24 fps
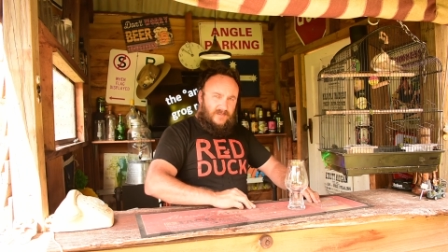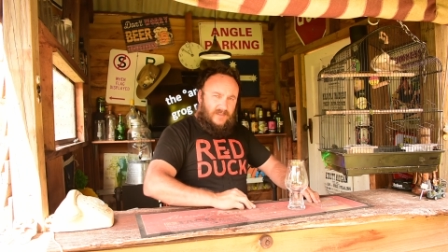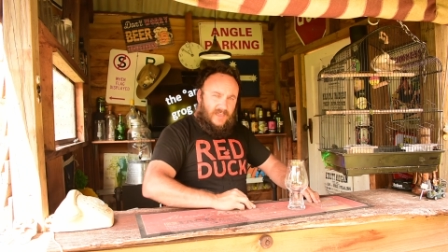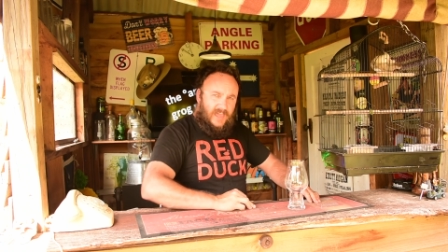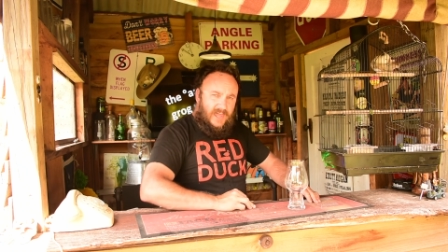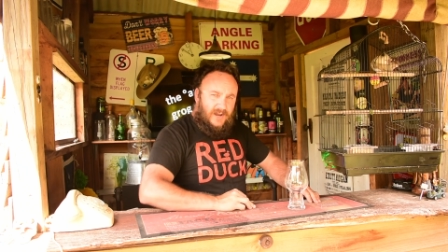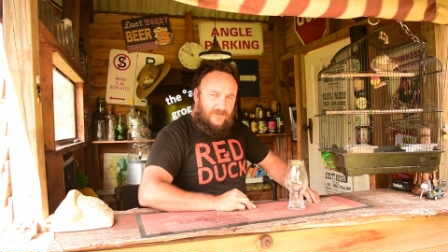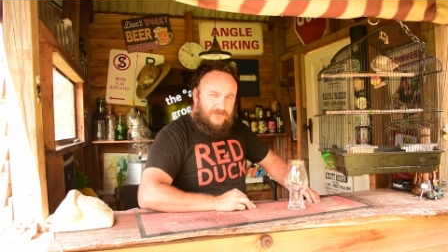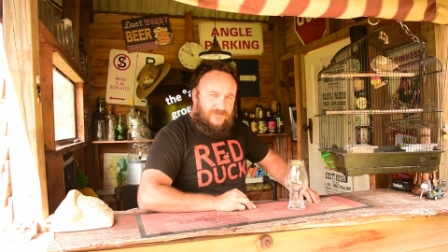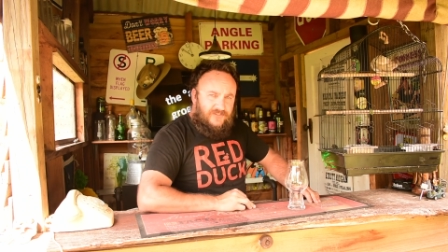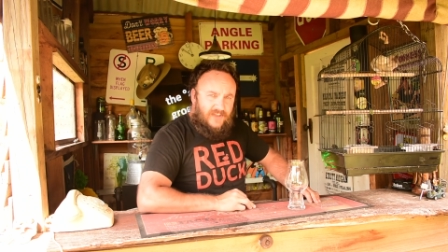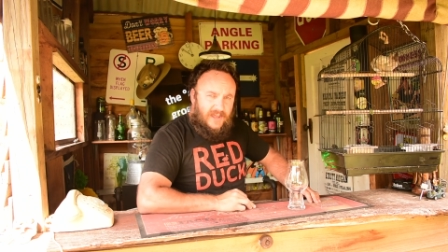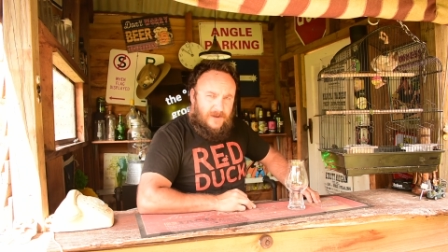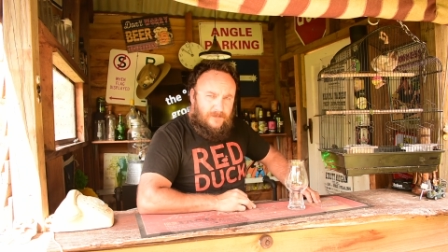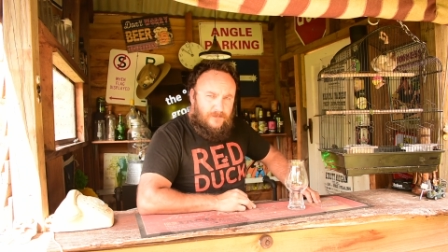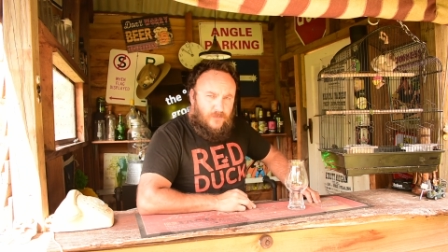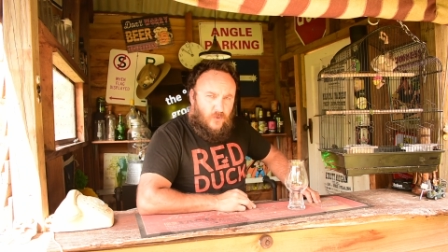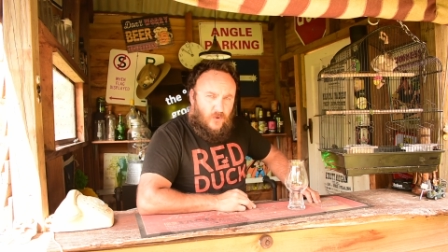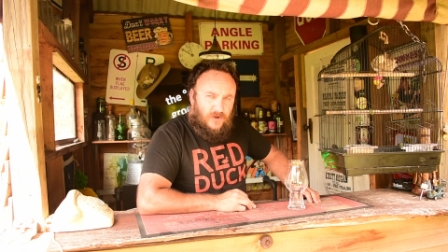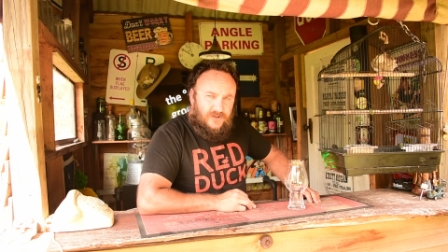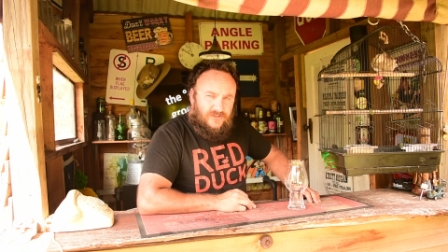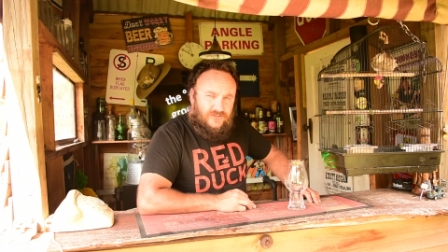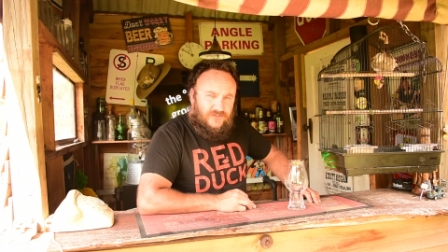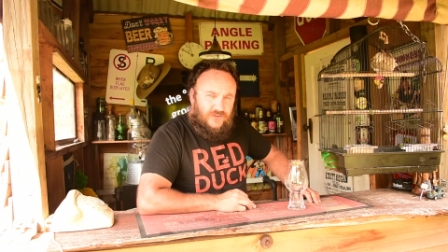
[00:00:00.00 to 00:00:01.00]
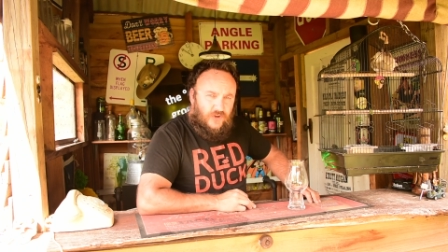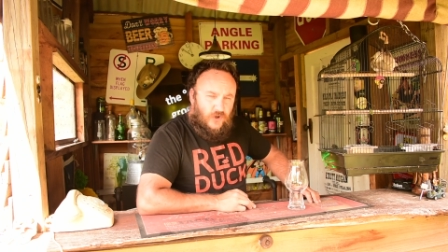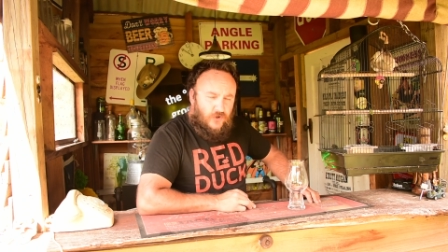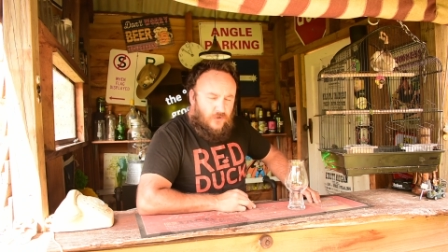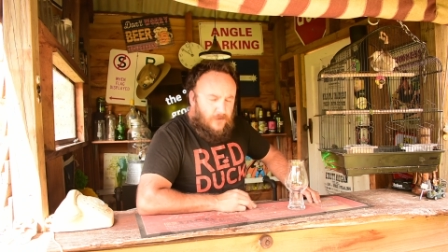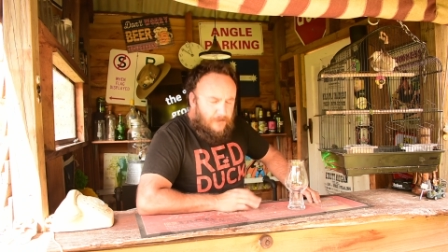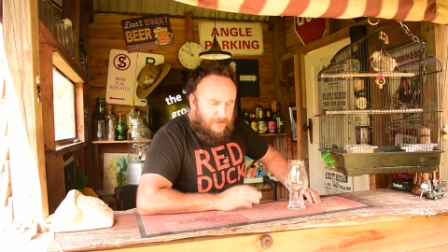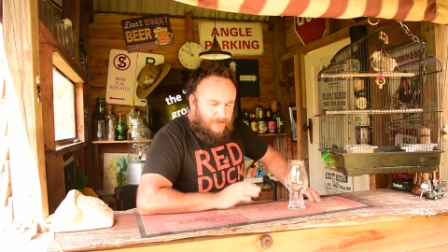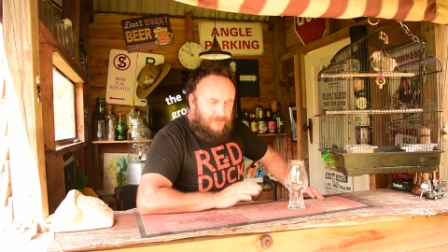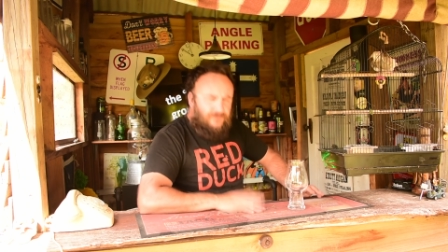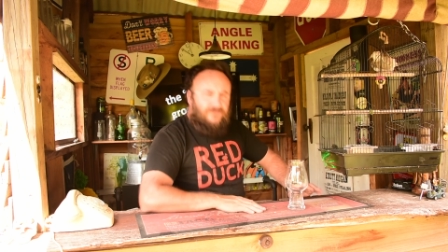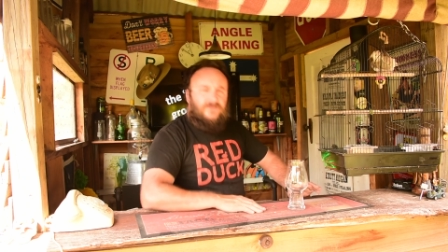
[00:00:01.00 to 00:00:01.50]
out of
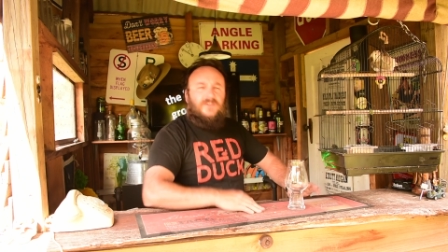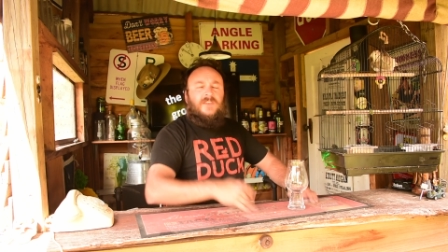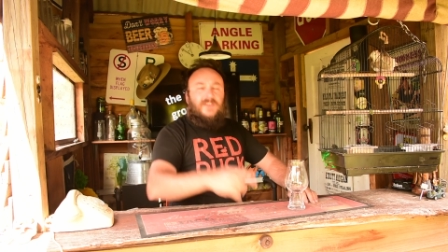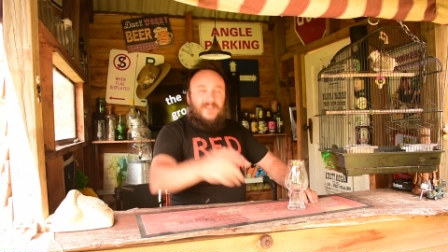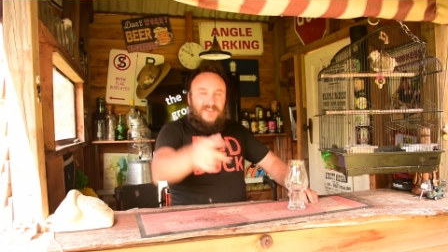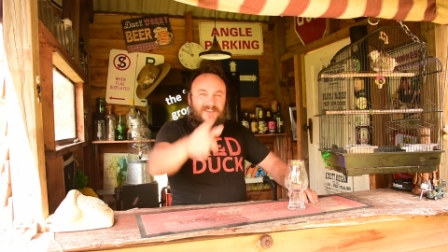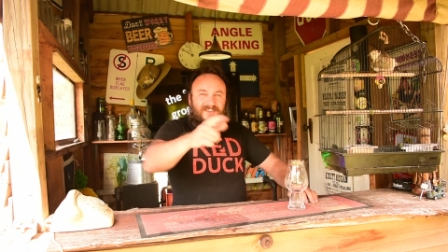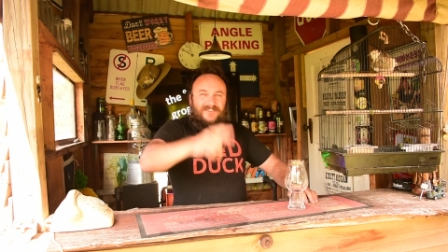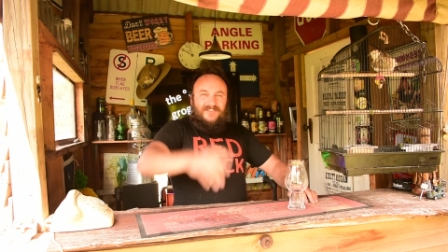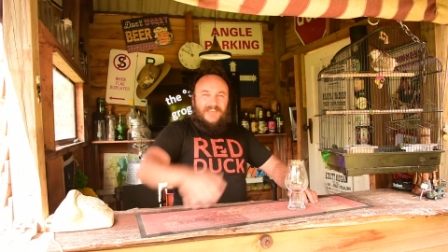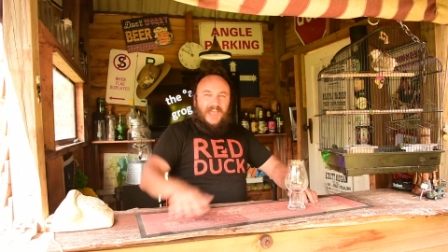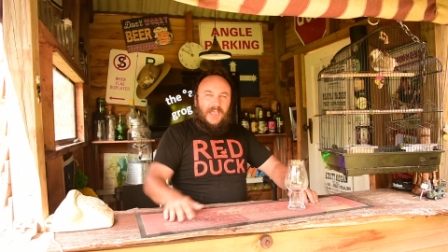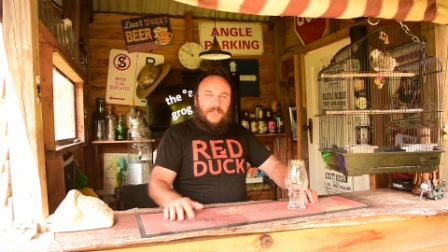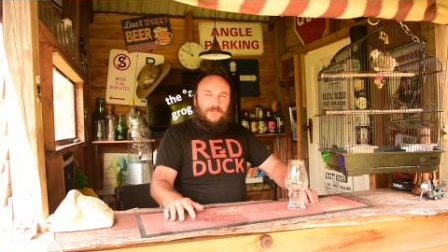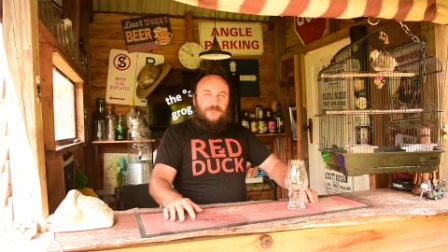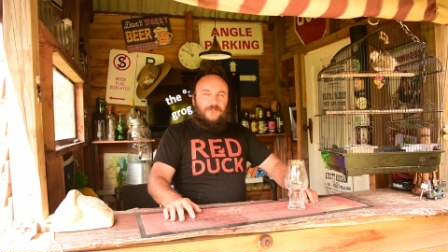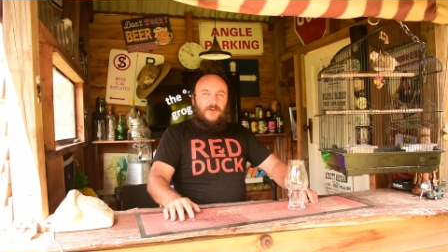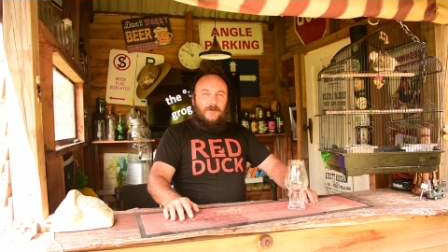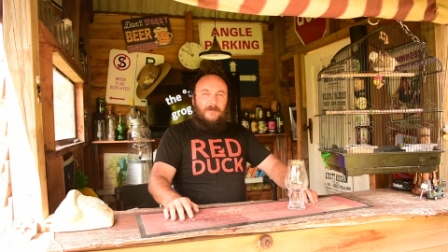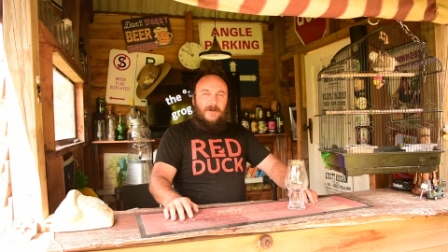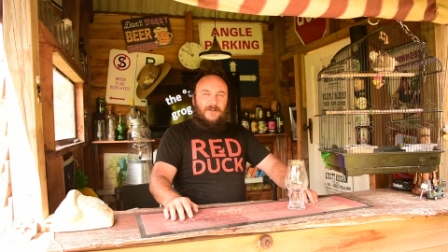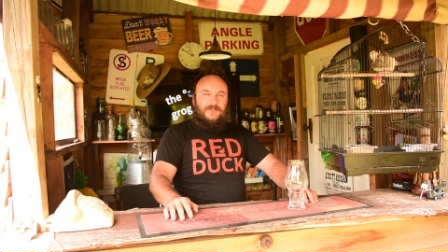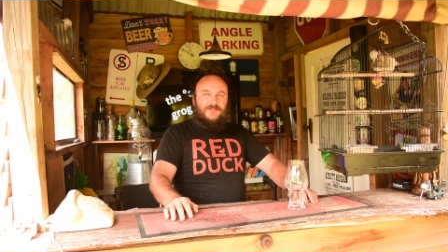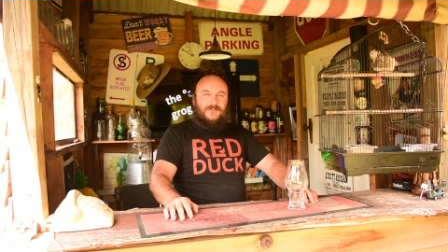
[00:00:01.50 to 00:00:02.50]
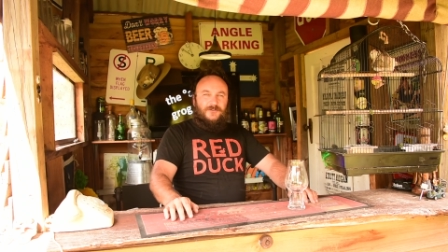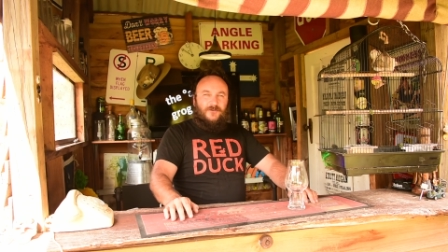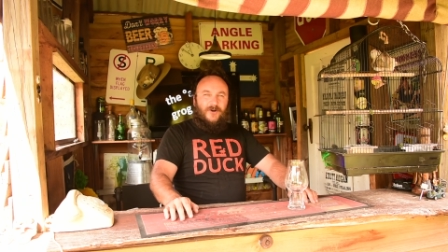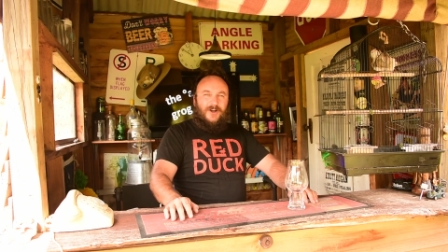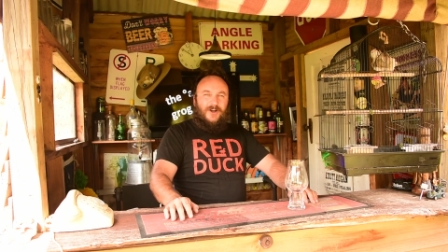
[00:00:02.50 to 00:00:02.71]
10.2. Thanks very much for